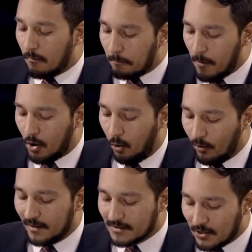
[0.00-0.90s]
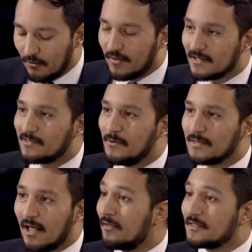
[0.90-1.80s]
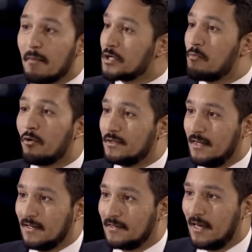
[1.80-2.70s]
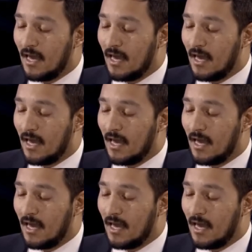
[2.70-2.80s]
According to this news outlet, there's much more to this.